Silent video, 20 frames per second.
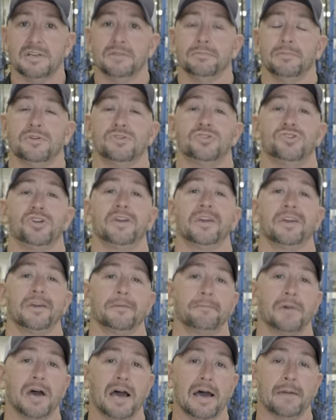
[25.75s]
But jigging
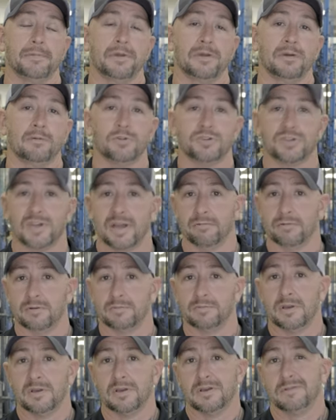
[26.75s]
and popping, which I would
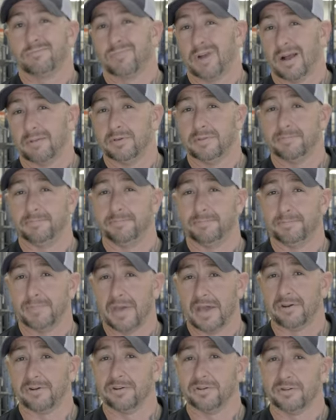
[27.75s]
probably
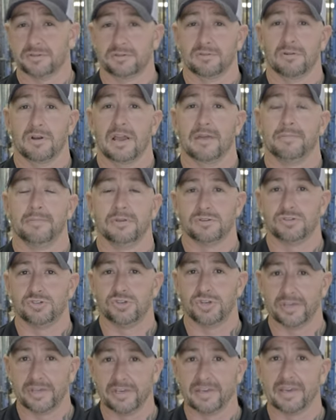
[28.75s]
better describe as
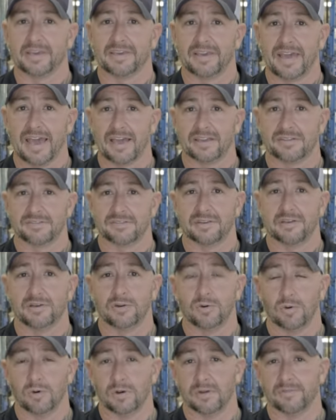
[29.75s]
jigging and casting,
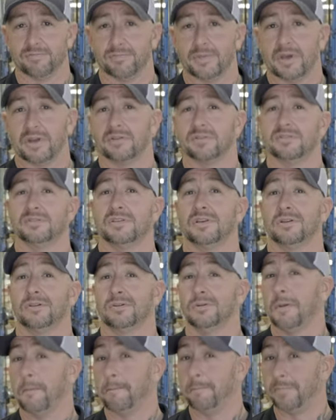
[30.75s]
or even better
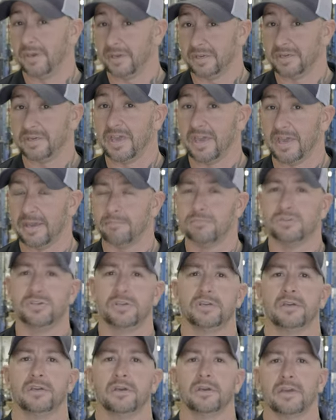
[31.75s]
still, big game
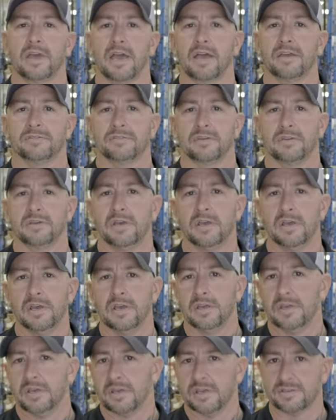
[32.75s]
jigging and casting,
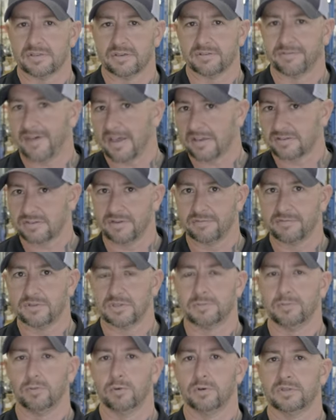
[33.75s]
is a facet of the
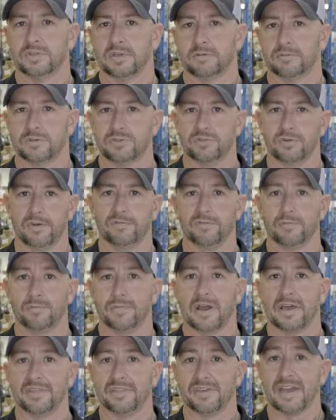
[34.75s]
sport that was driven
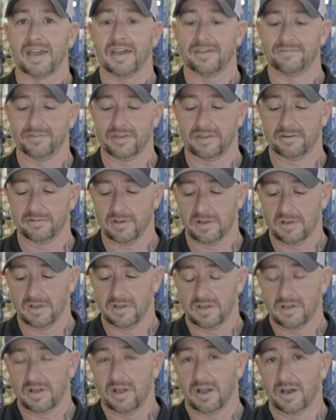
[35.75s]
by the advent
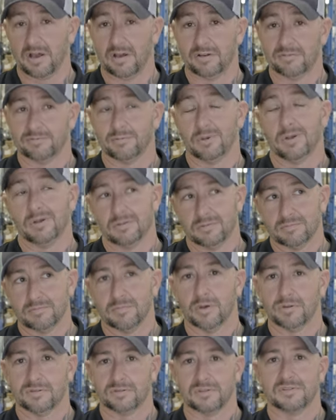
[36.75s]
of, well,
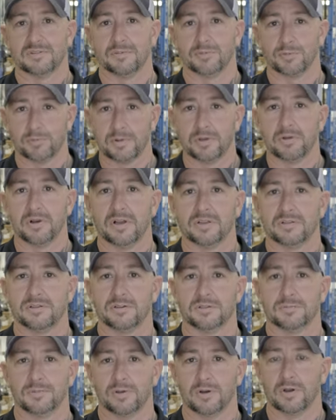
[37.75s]
mostly some thrill
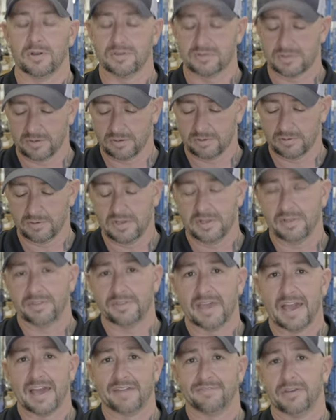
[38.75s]
hunters, but also
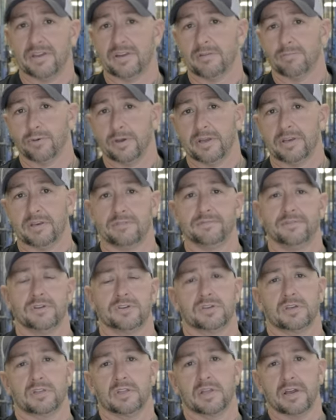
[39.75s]
the advent of braided
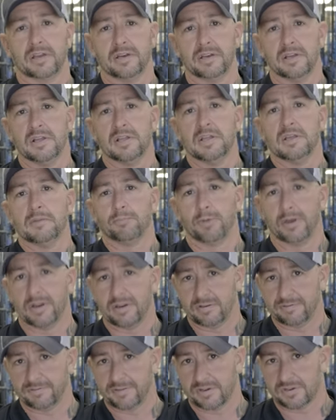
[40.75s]
fishing line.
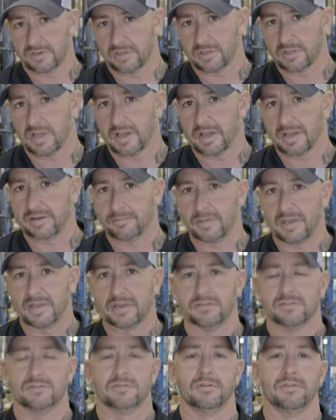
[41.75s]
Braided fishing line made
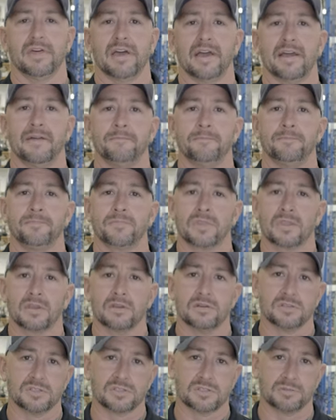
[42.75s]
it so that
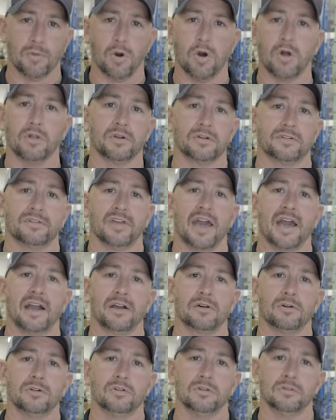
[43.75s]
smaller
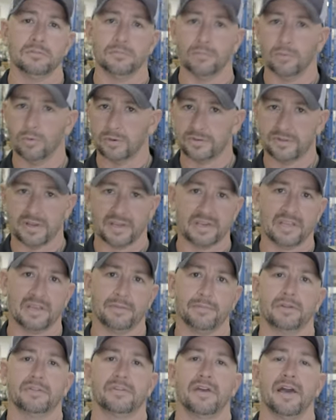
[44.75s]
tackle, more
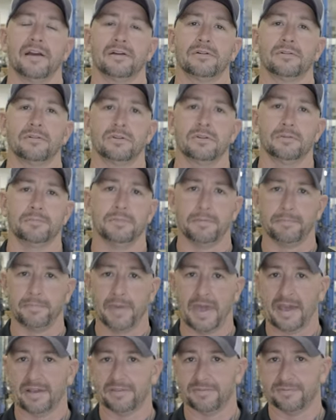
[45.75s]
dynamic tackle could be
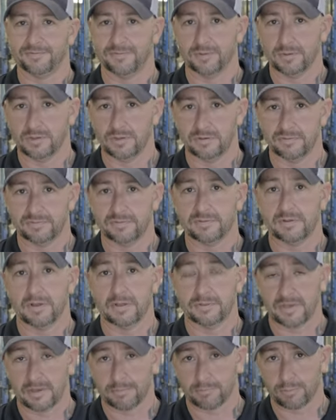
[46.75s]
packed full of
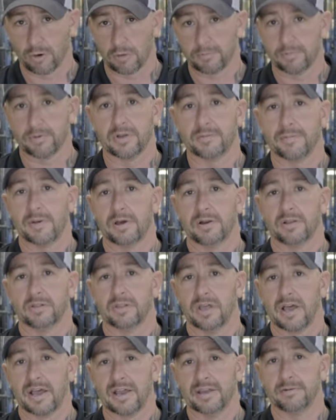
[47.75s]
the appropriate amount of
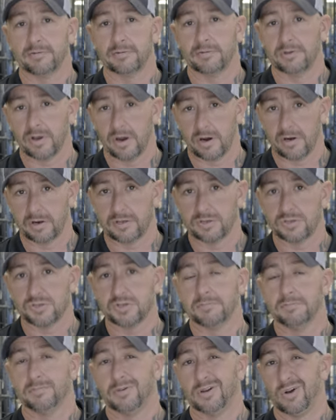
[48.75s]
line yardage,
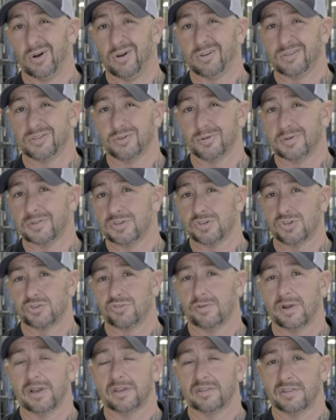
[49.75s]
but also at the
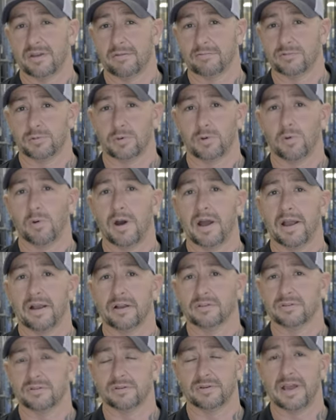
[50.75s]
strength that was
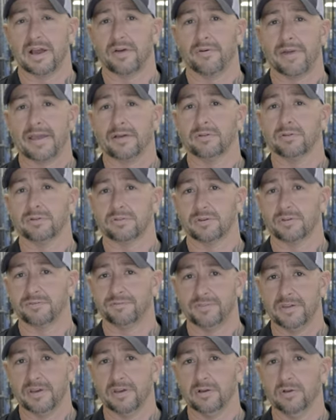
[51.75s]
required. So now anglers could
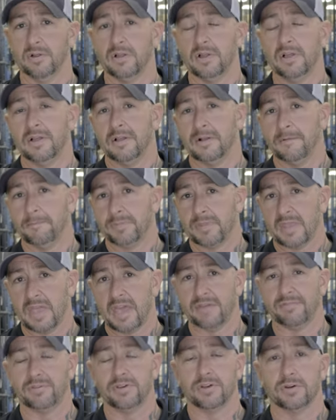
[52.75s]
fill
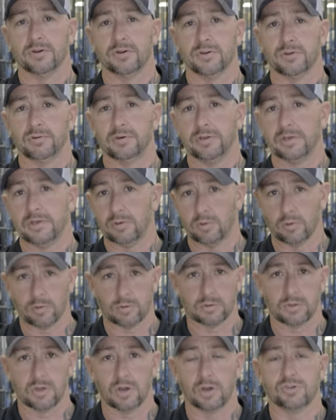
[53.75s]
heavier duty
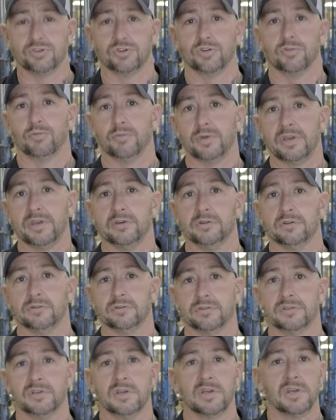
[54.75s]
or larger
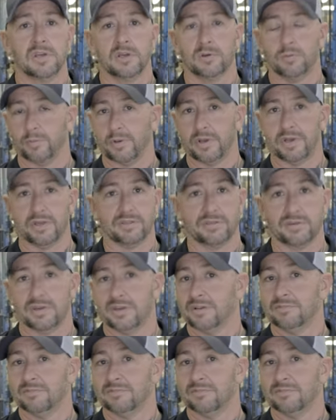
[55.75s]
reels with